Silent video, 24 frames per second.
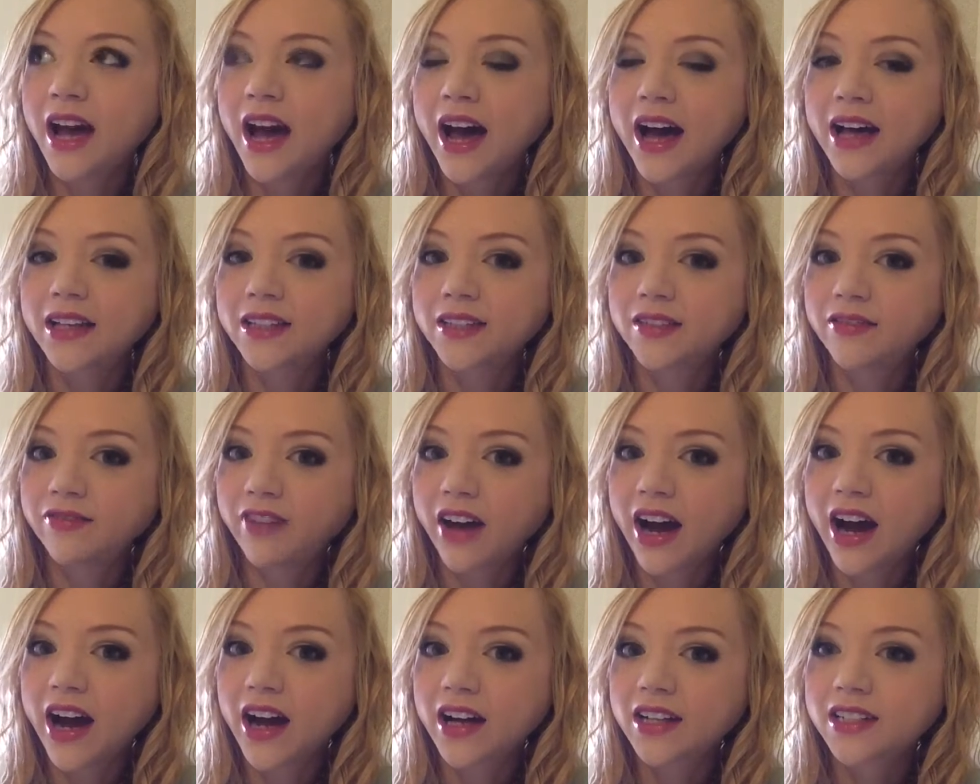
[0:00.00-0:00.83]
as
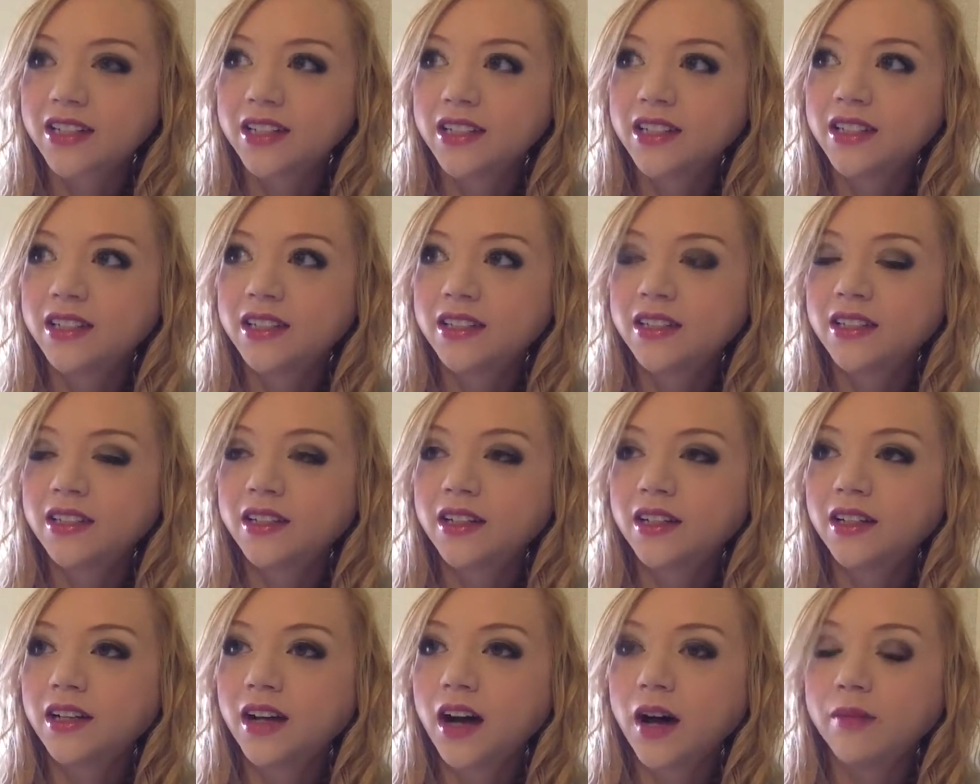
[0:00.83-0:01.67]
fact,
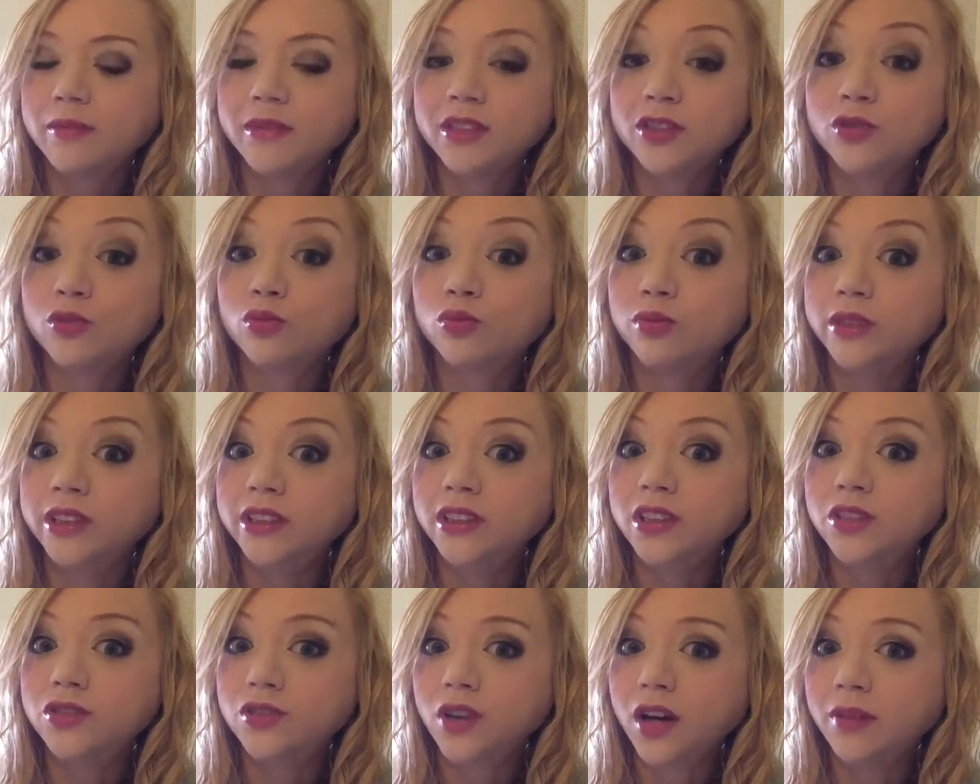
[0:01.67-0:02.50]
is
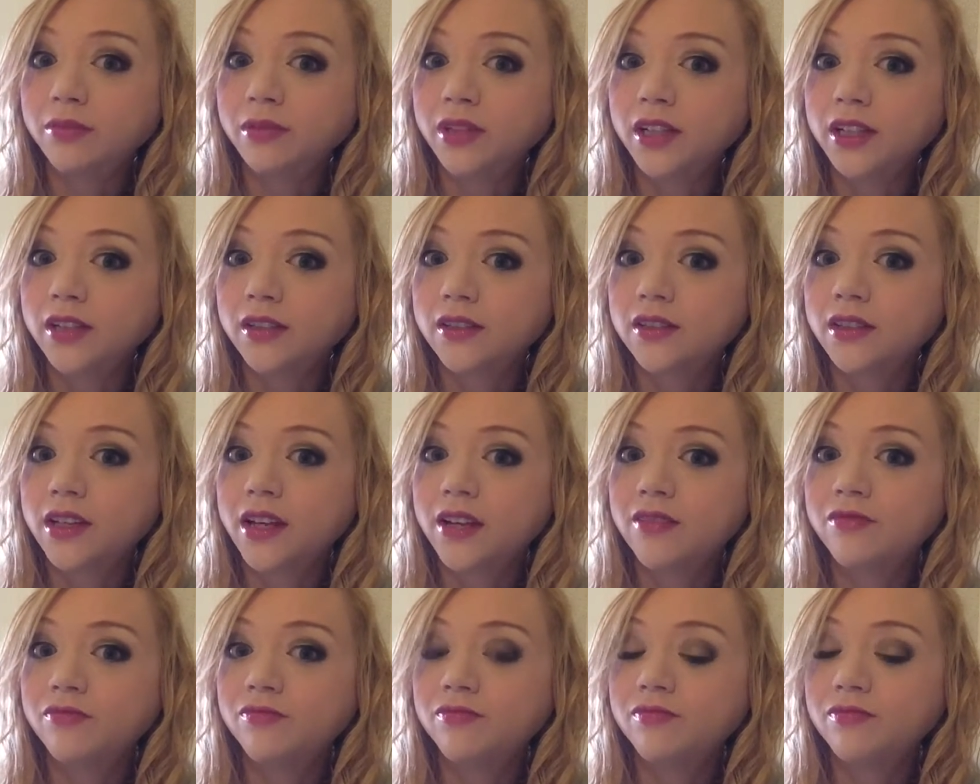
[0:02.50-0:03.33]
really troubling
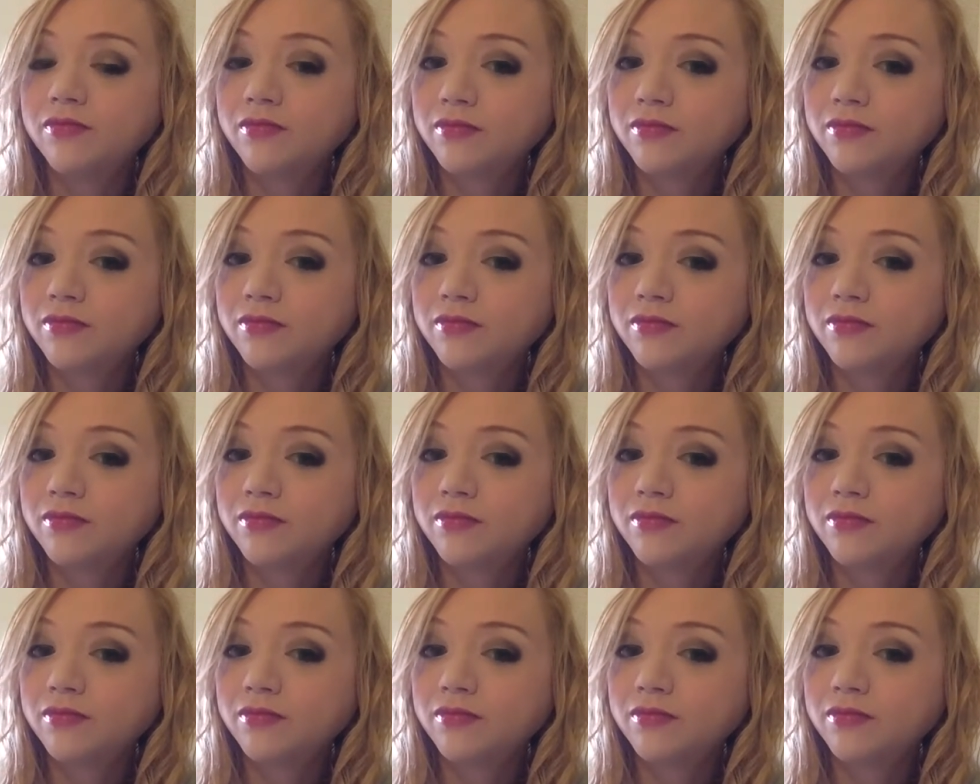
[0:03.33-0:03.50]
and